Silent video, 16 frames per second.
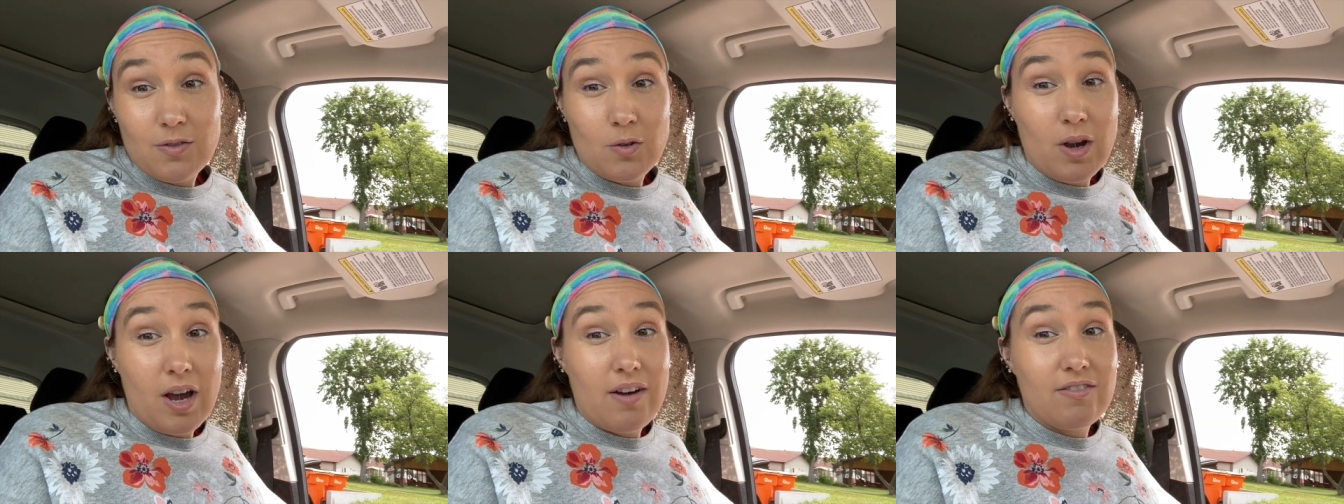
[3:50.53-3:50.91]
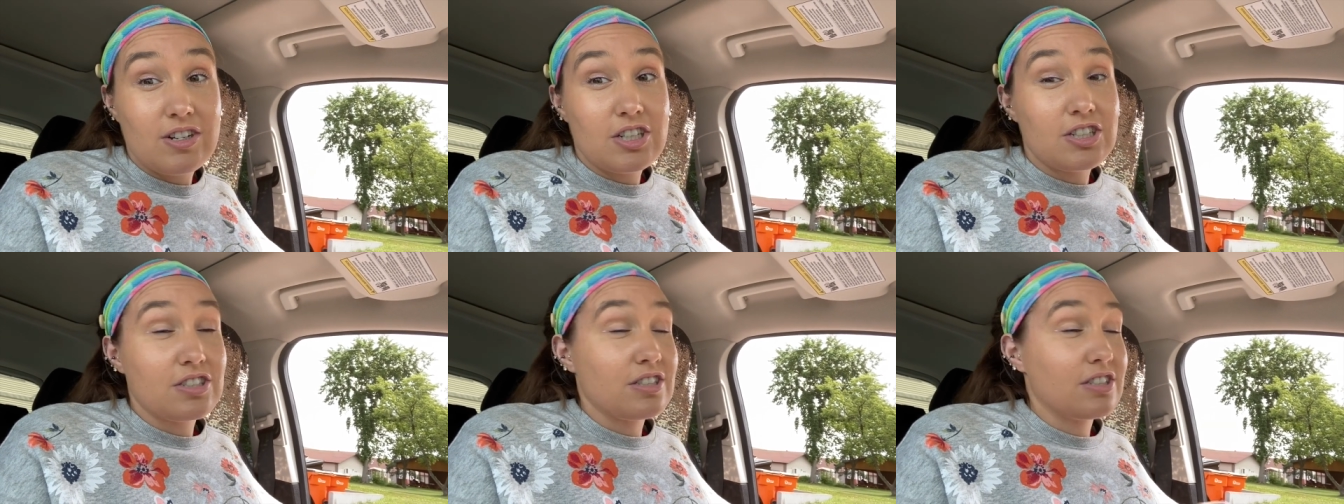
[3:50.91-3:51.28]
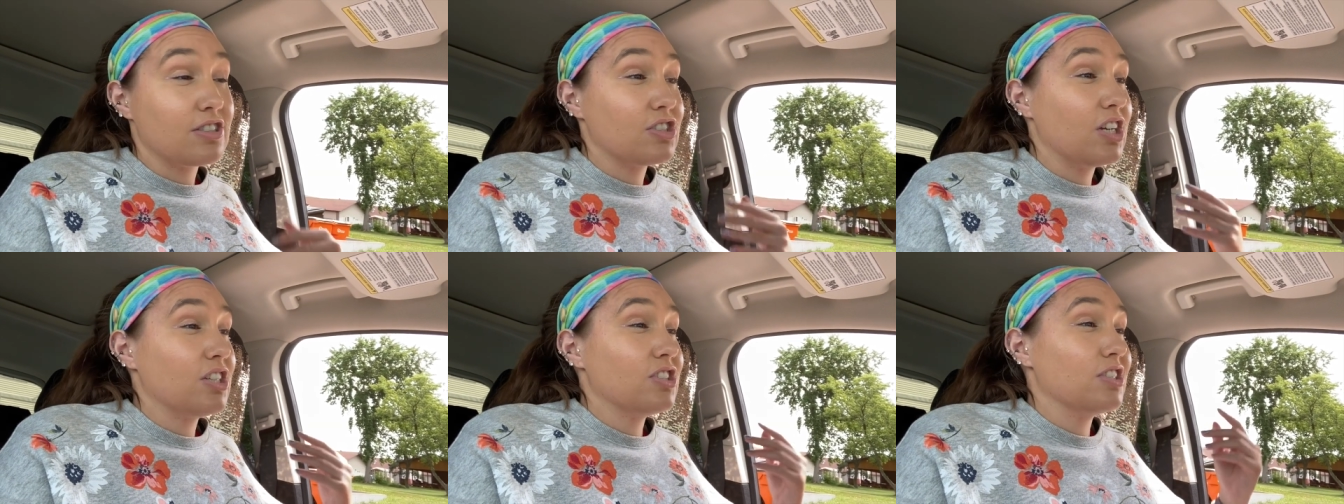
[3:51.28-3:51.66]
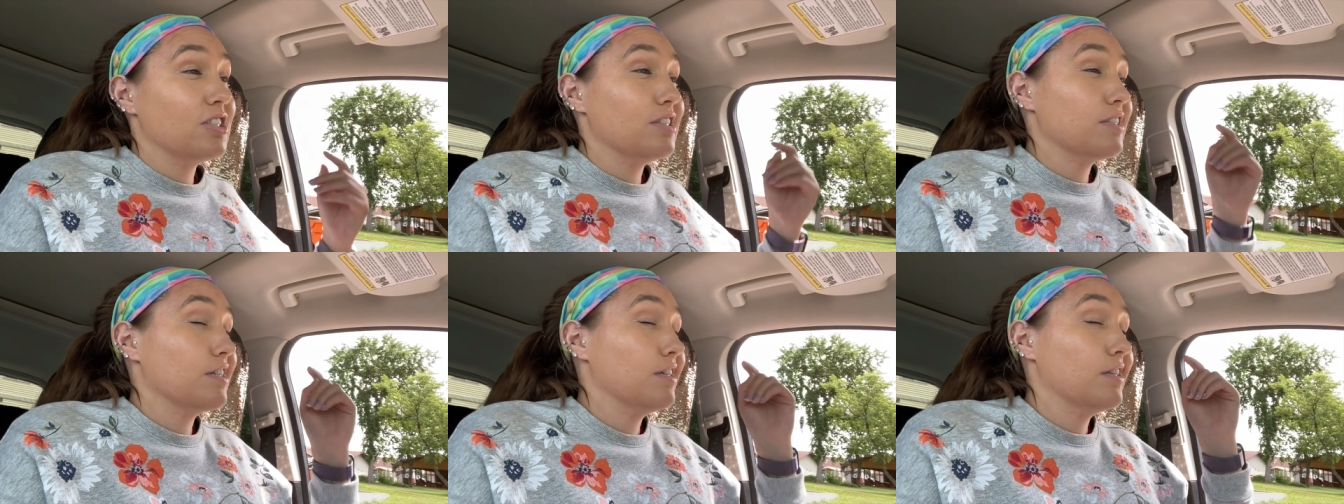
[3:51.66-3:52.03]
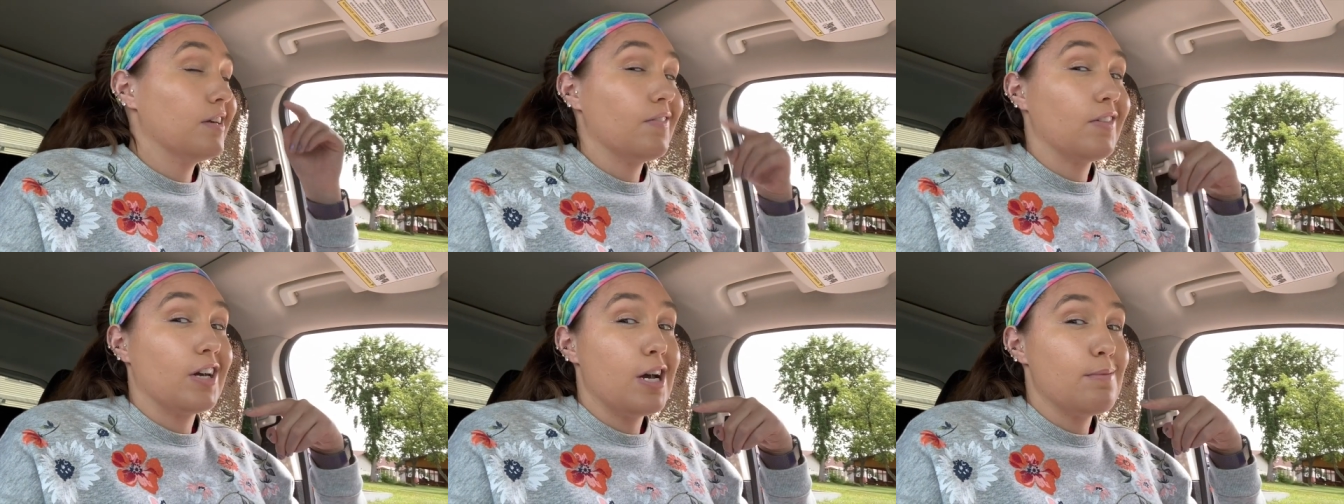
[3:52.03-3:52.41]
If you have any good suggestions,
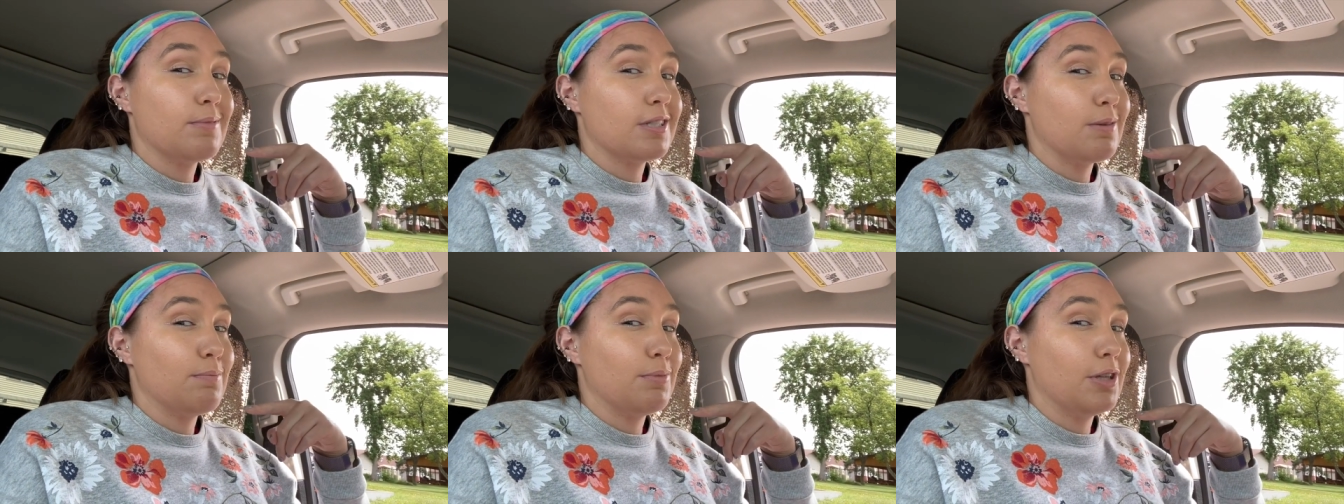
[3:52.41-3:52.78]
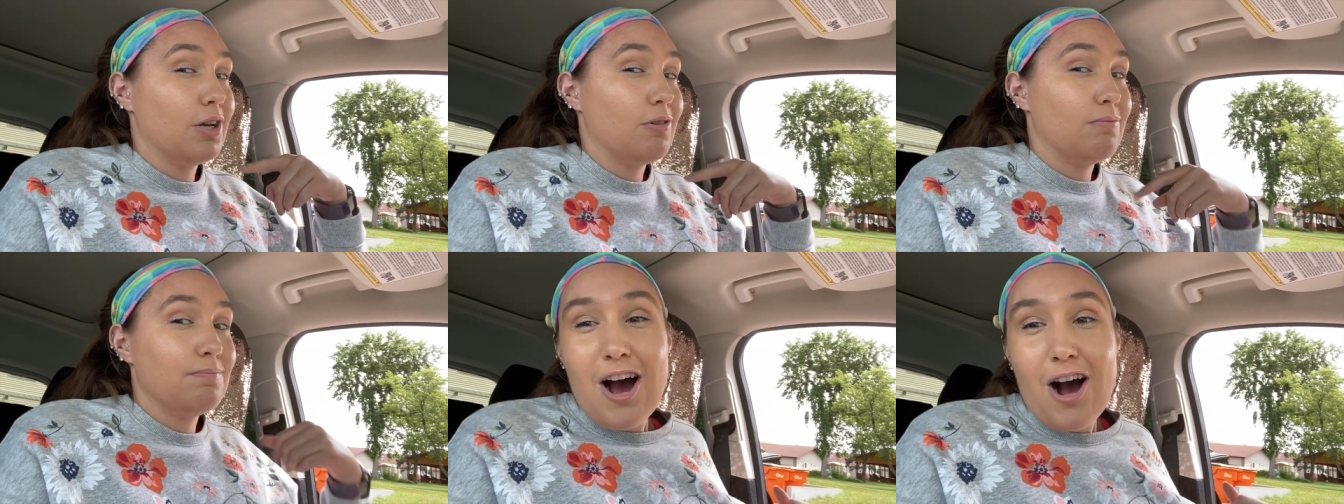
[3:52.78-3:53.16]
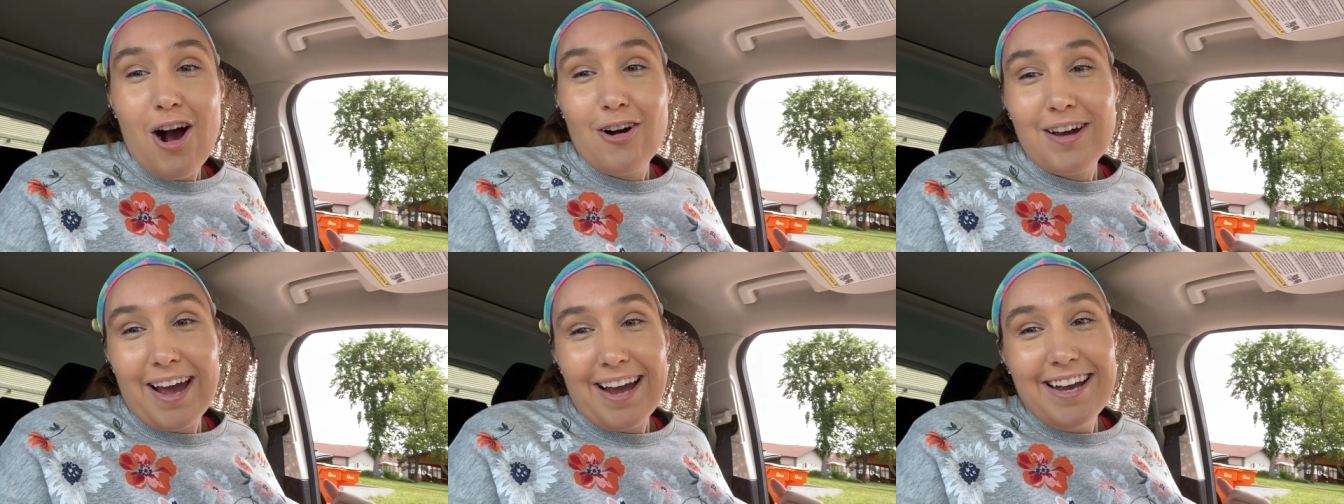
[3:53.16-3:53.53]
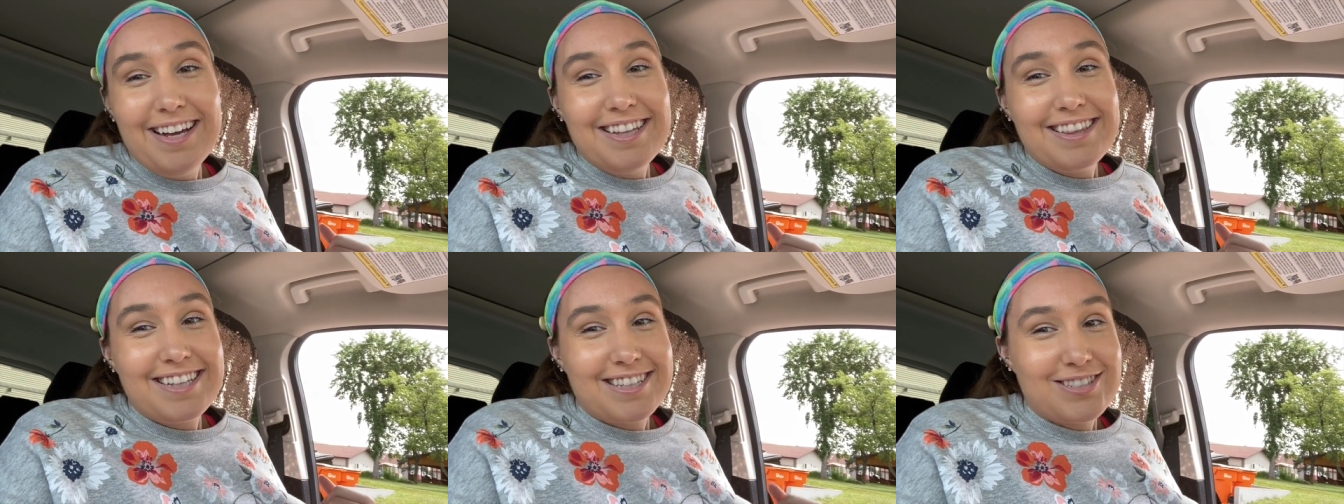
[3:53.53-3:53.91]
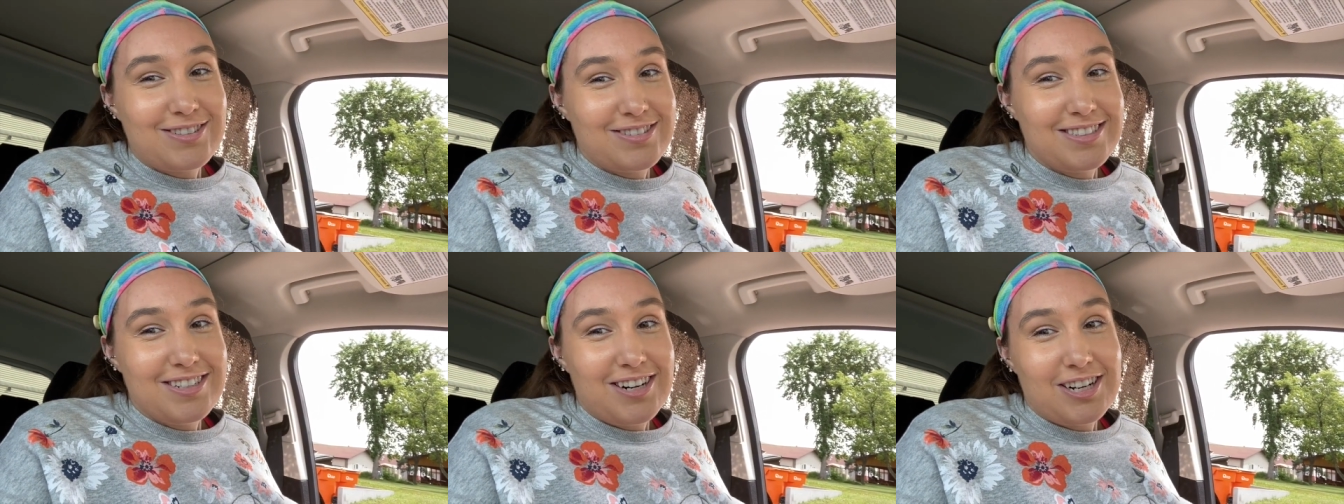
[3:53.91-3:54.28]
leave a comment down below. Okay, let's go
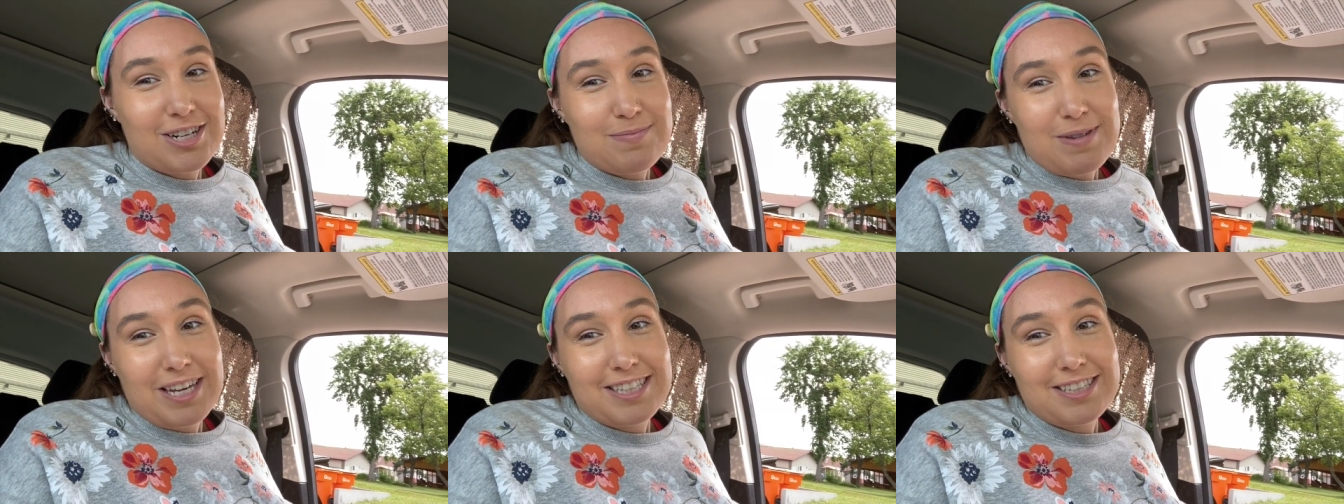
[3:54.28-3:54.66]
to Target and meet